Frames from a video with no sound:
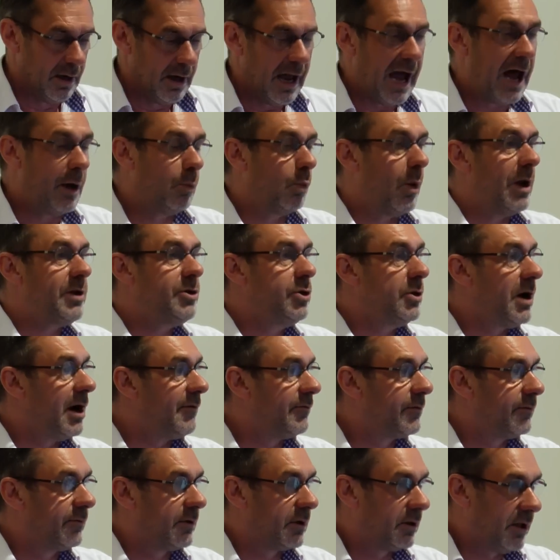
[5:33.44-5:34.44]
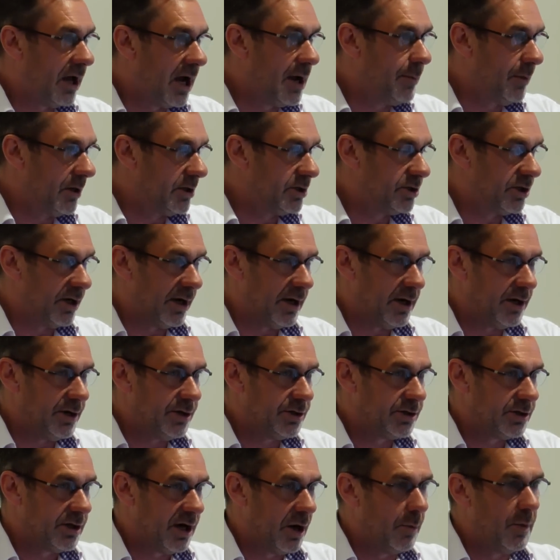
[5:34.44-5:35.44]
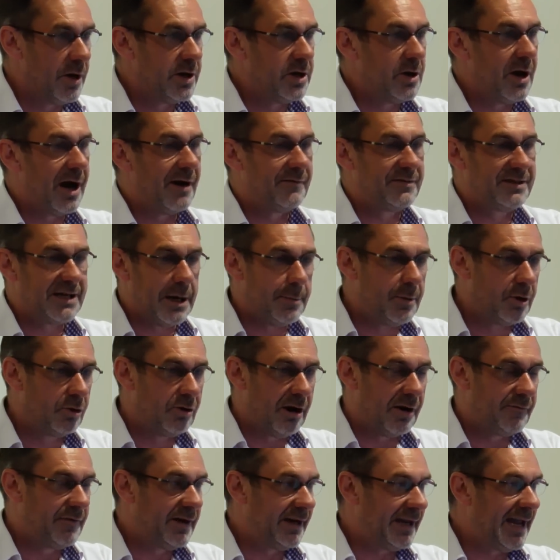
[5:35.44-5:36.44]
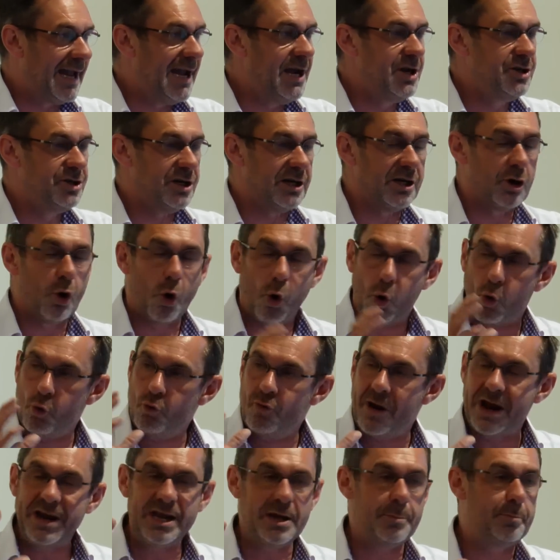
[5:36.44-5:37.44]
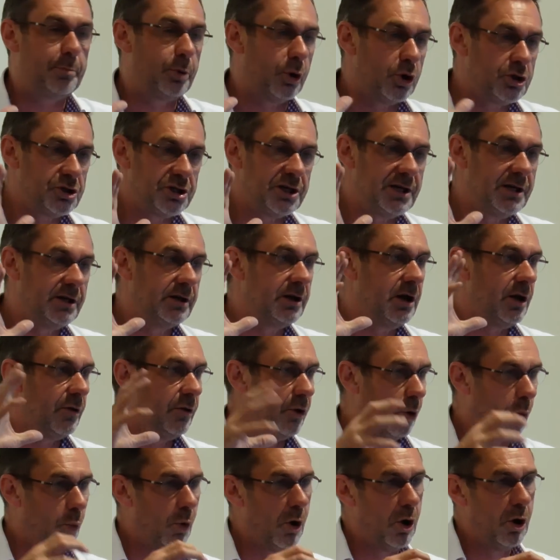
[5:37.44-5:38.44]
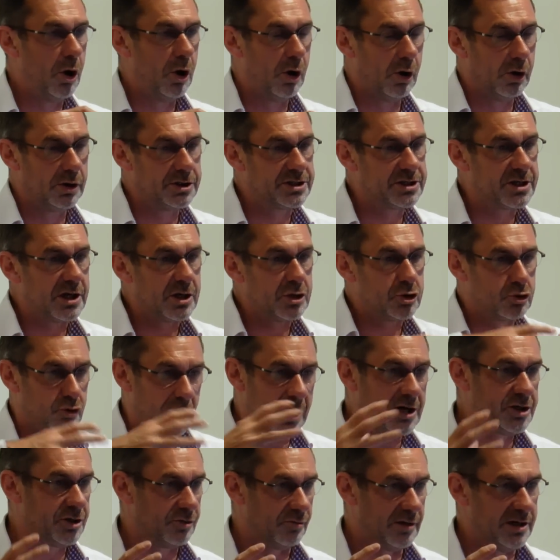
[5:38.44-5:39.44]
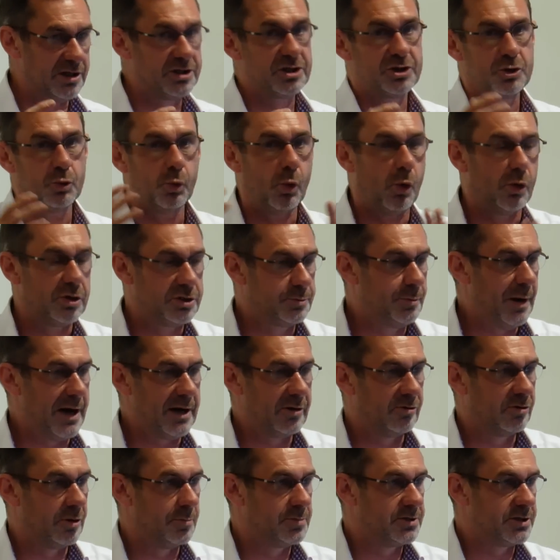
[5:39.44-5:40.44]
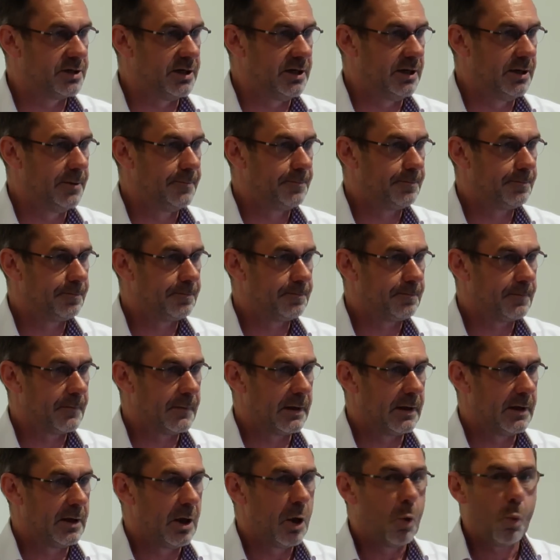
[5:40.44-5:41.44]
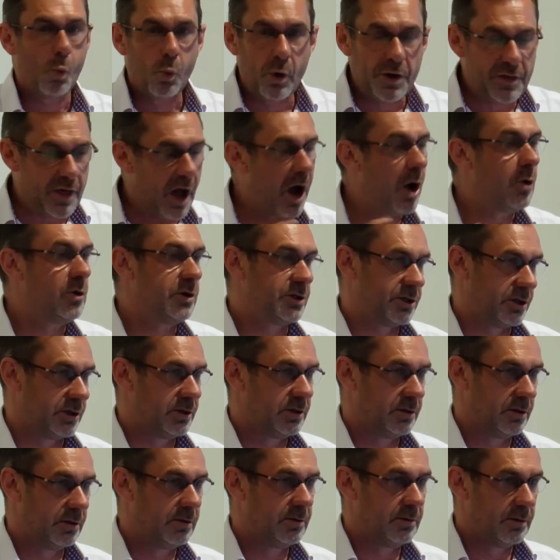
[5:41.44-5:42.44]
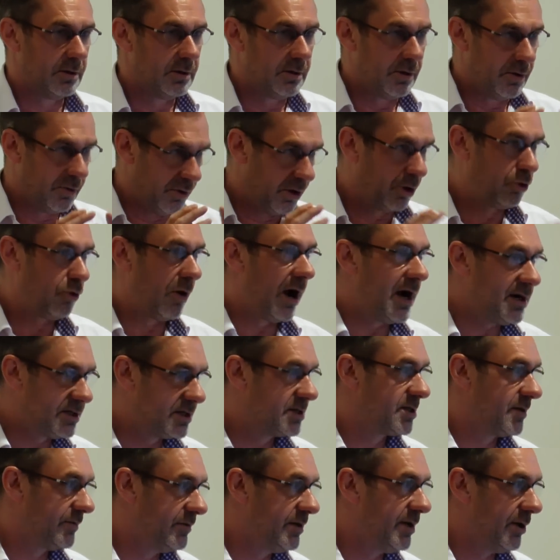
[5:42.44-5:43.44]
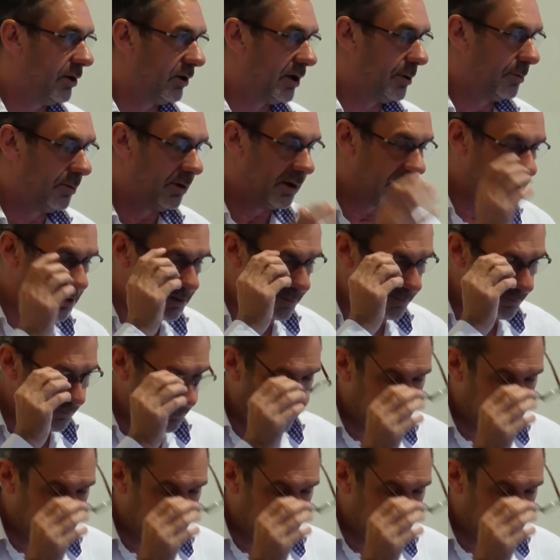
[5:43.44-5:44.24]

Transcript: And when you have climate change and when you have demographic aging already pushing the world's treasuries towards bankruptcy without the crisis of neoliberalism.